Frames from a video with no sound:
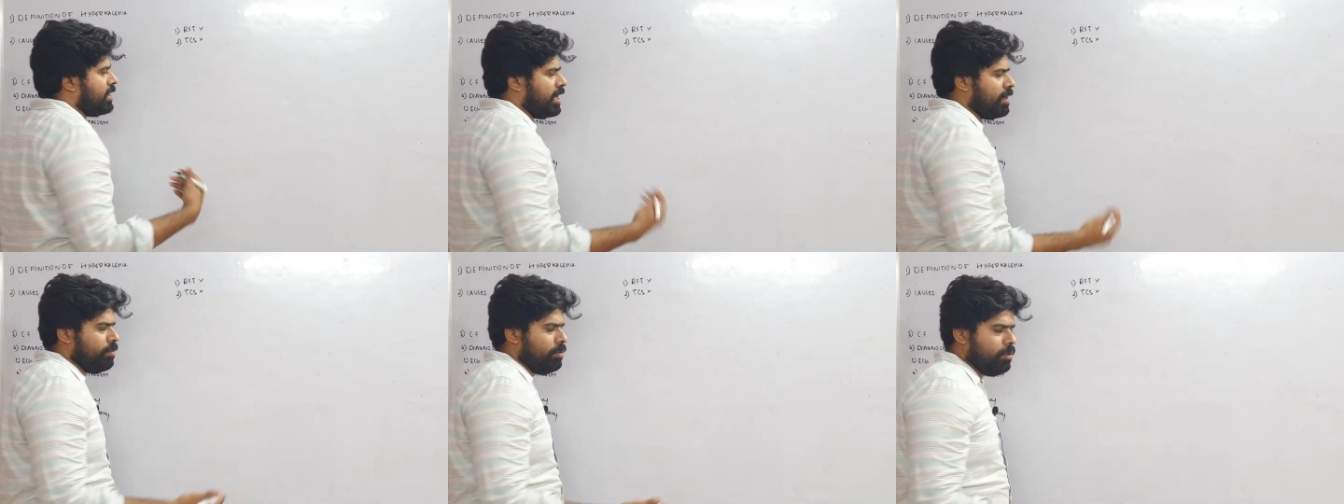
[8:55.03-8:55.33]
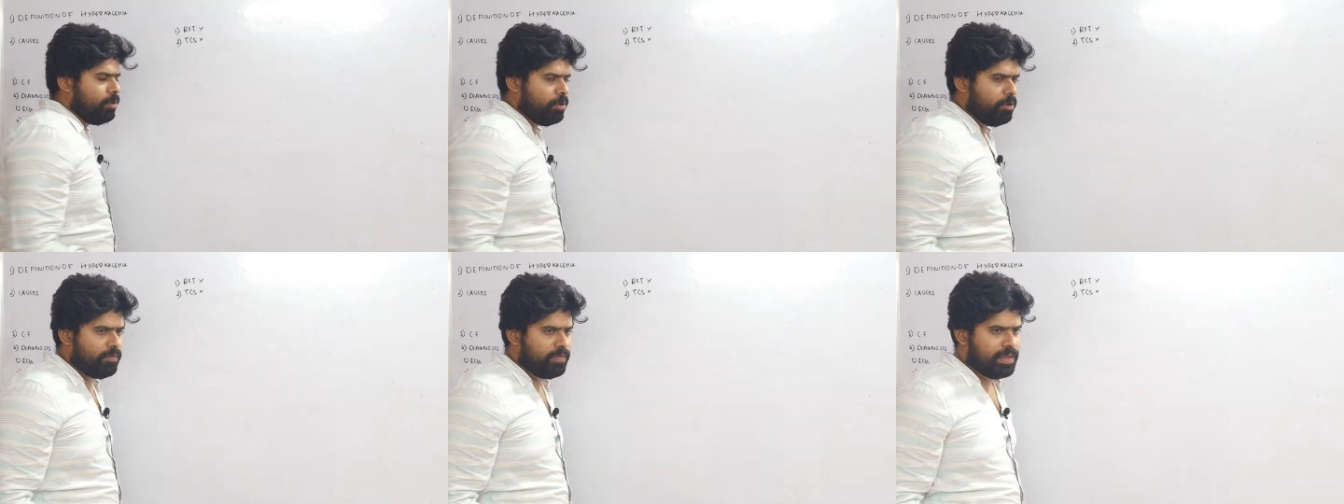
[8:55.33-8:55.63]
can be
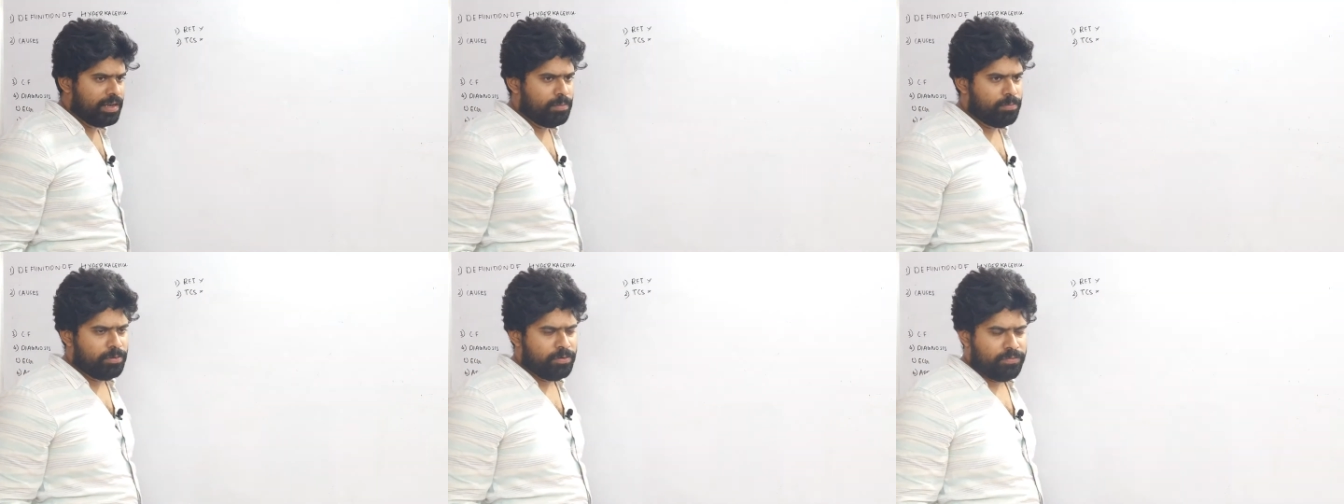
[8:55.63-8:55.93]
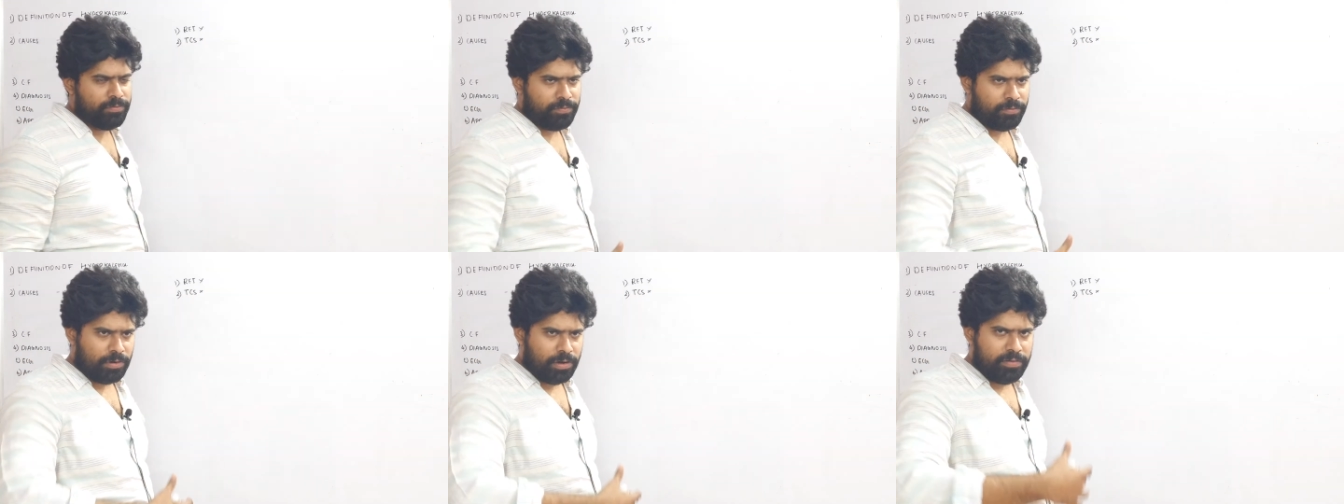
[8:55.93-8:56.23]
ruled out with the help
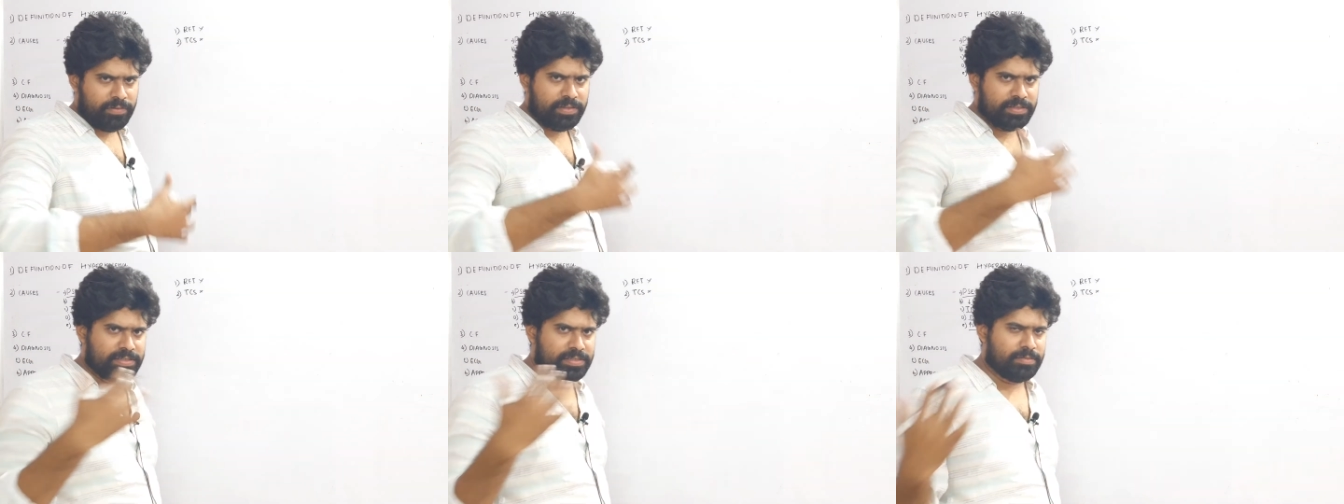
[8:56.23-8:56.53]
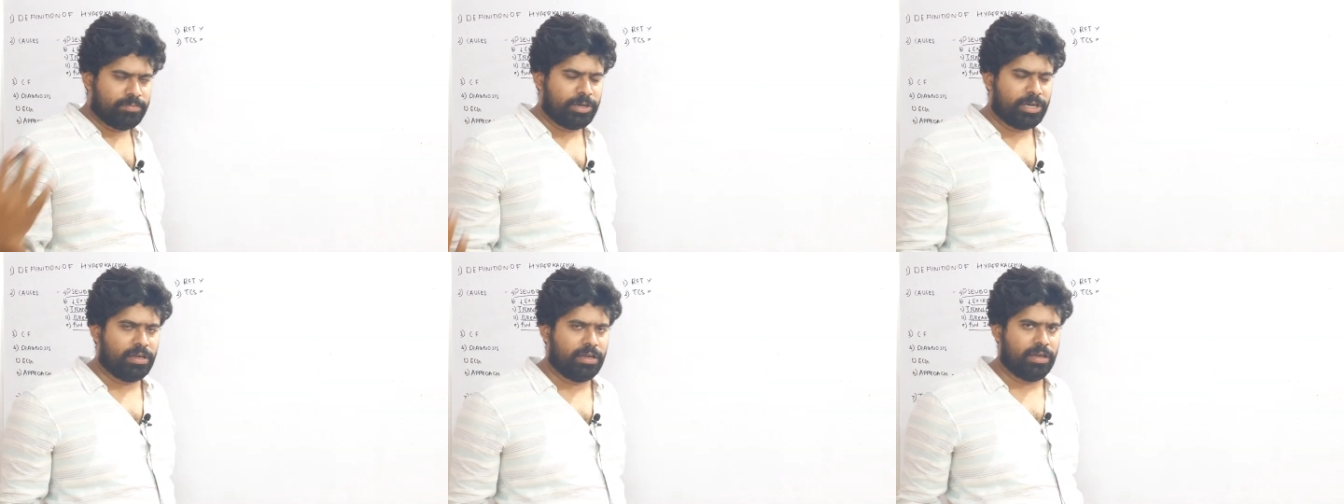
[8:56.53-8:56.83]
of all this,
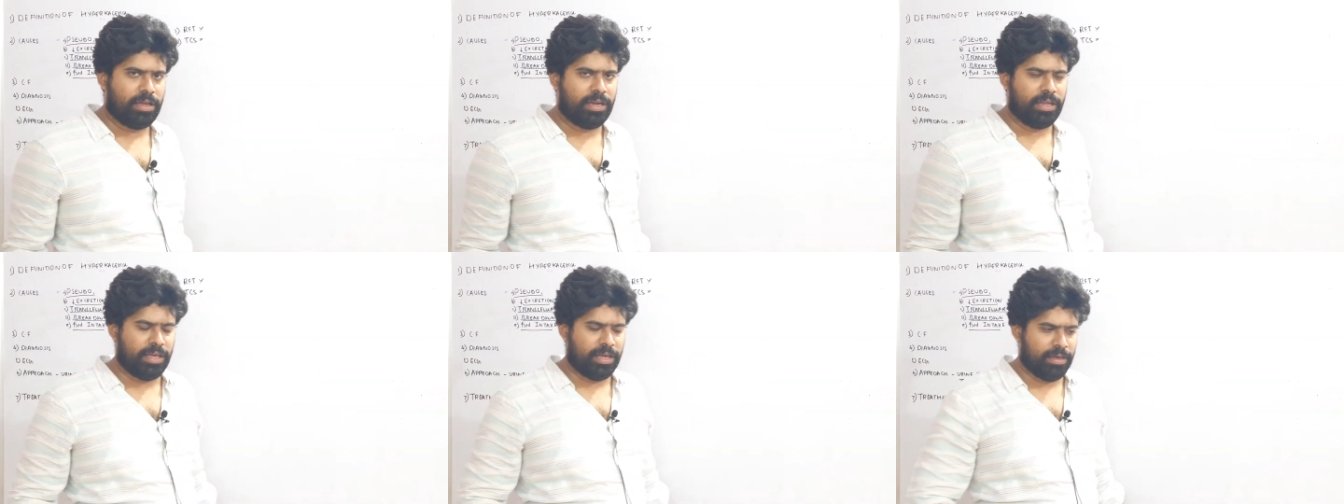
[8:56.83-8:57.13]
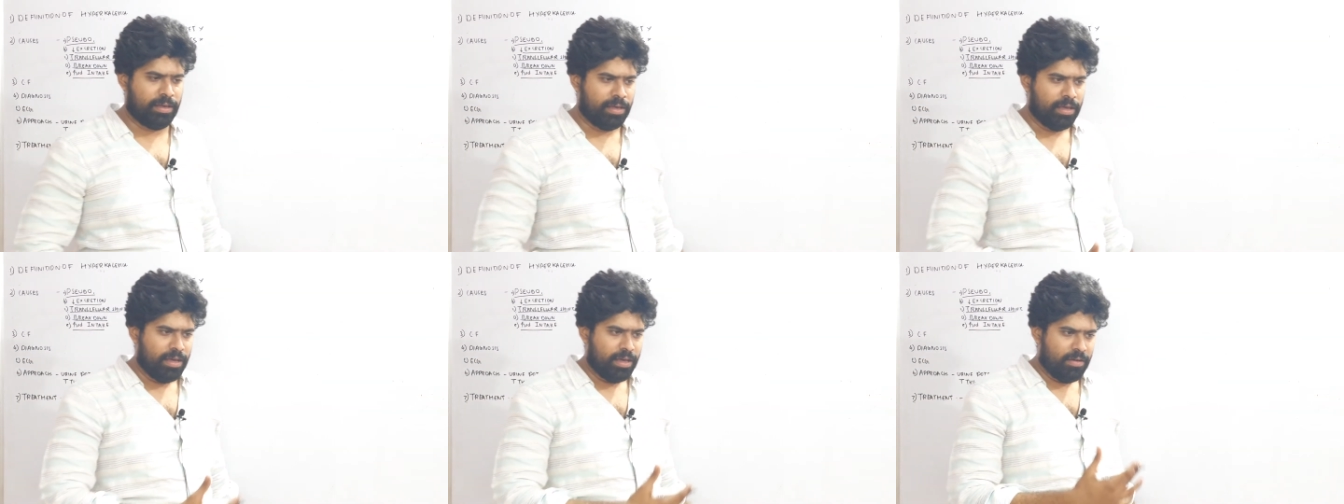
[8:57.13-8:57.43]

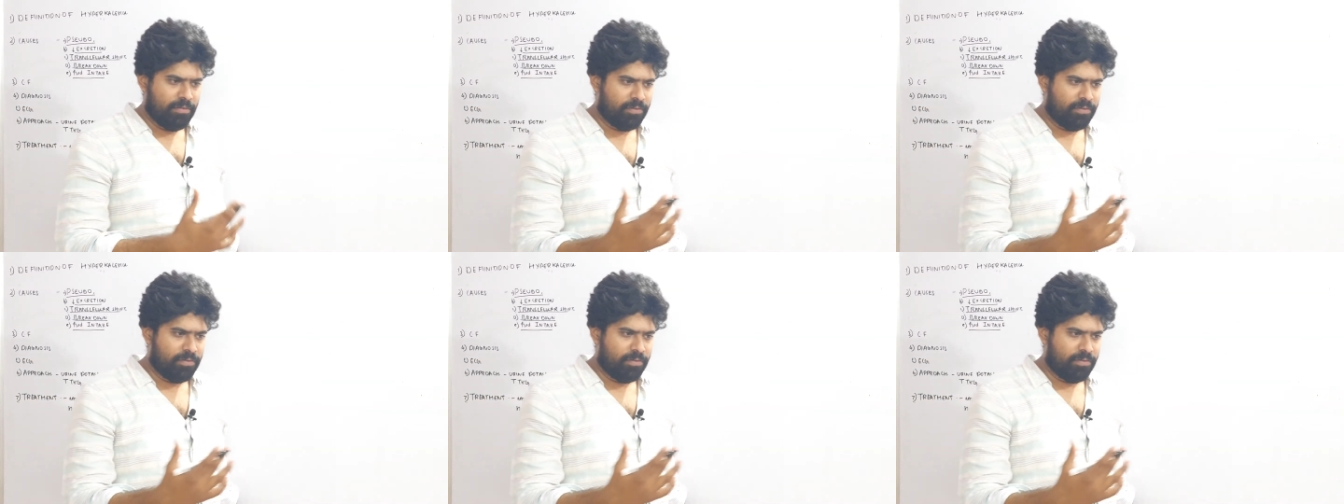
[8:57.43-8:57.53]
any